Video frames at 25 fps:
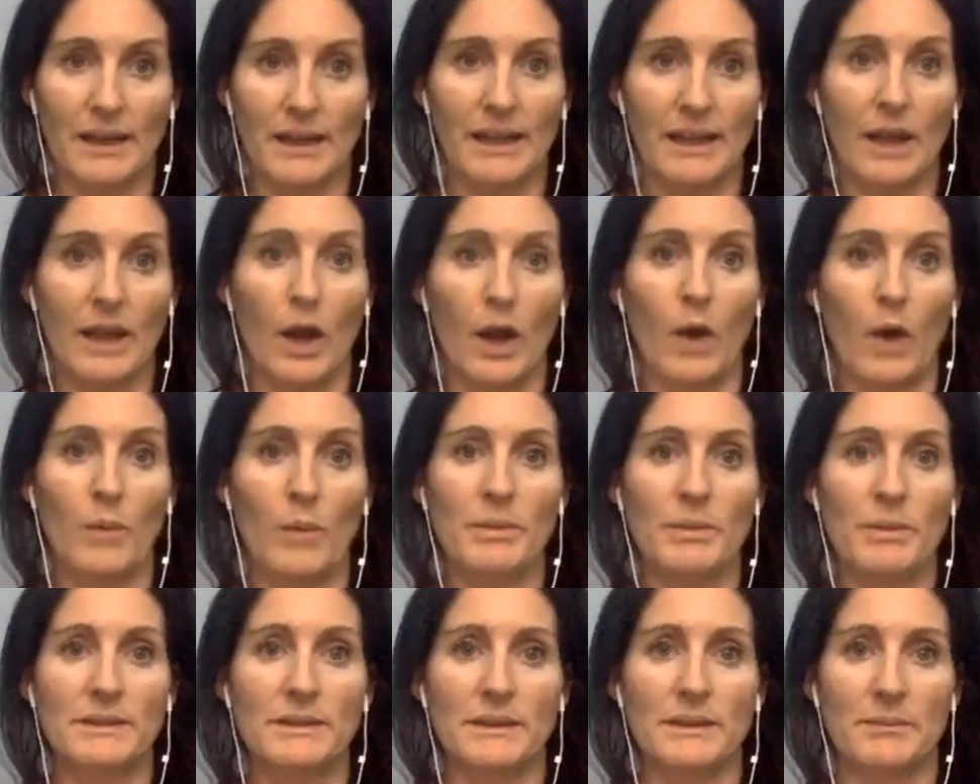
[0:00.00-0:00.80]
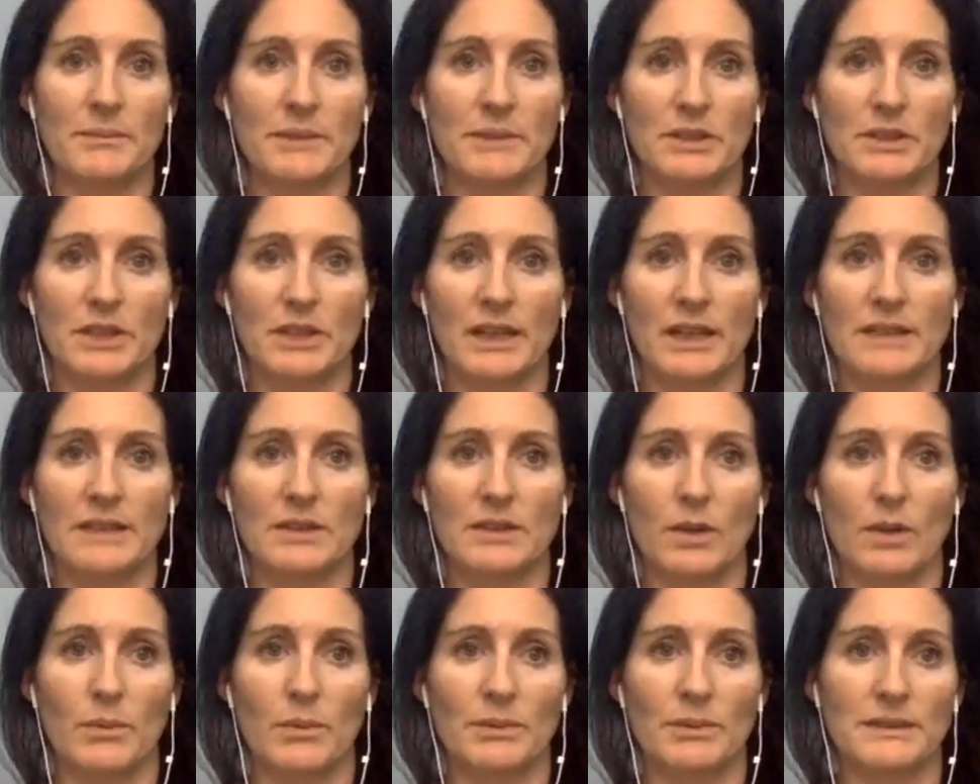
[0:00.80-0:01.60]
It opens up the chest,
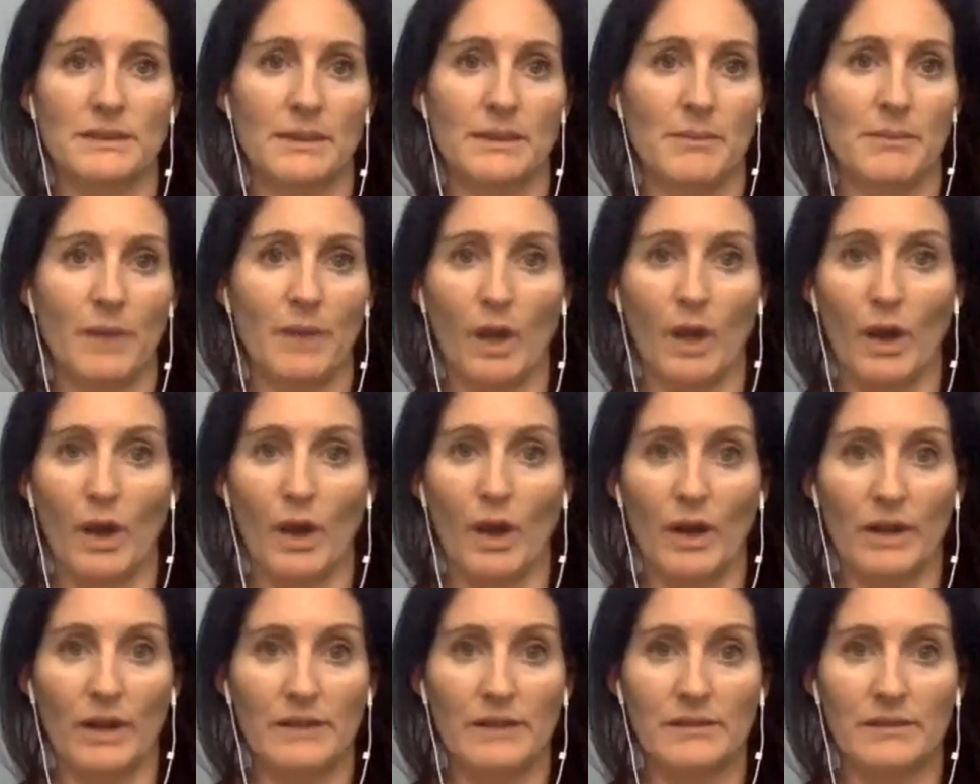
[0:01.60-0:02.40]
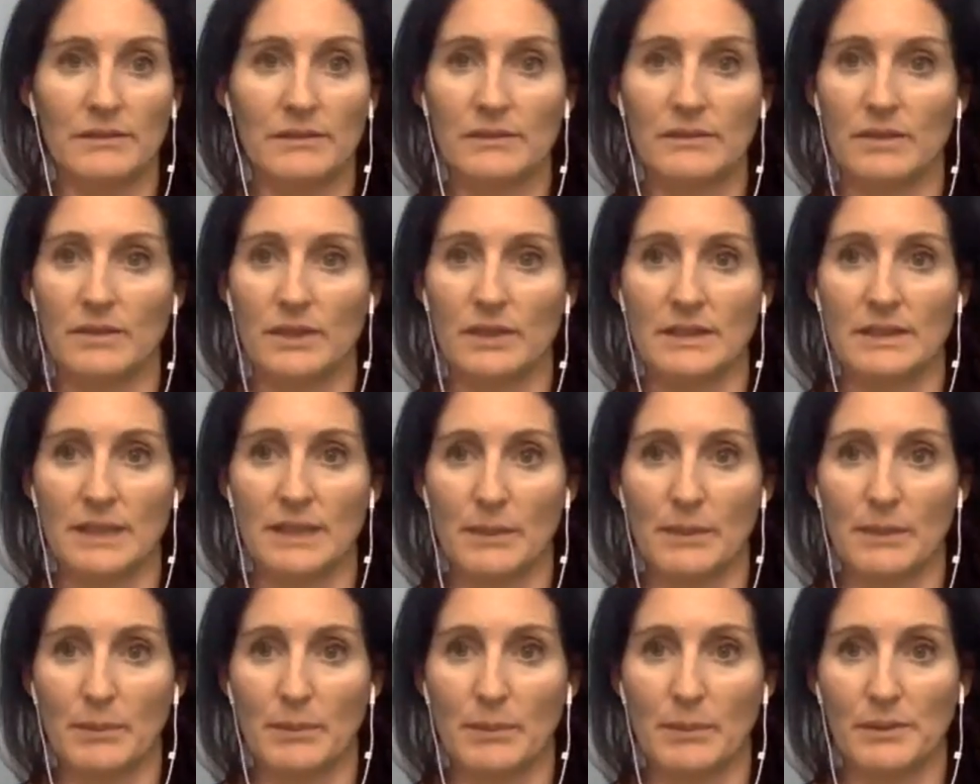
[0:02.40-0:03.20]
opens up the heart, for
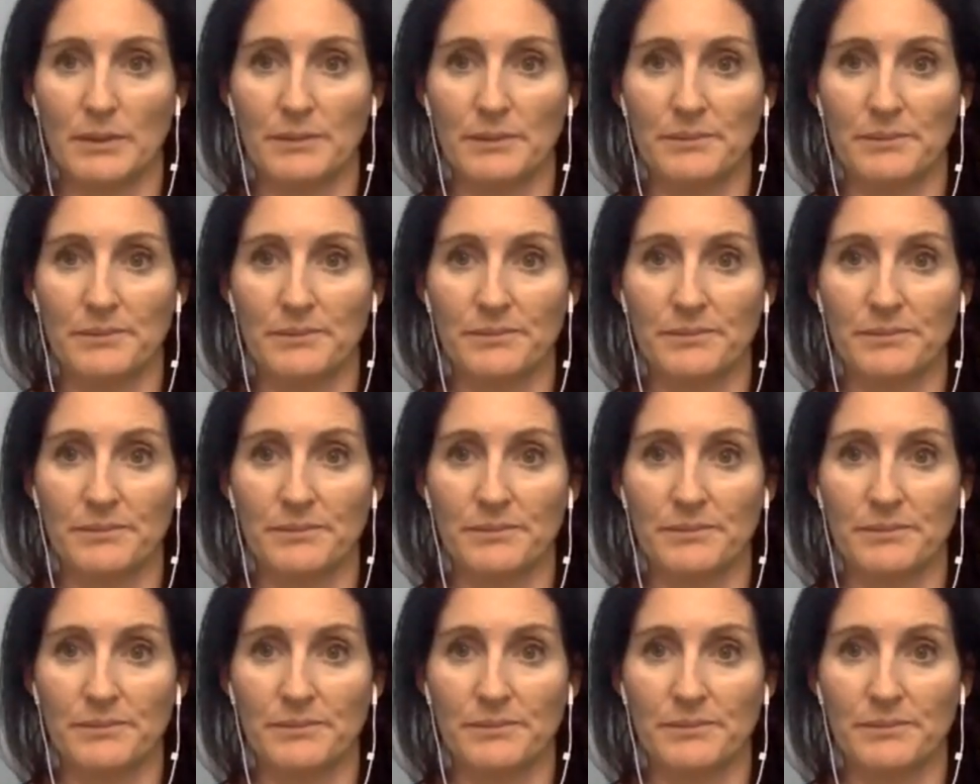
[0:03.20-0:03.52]
example.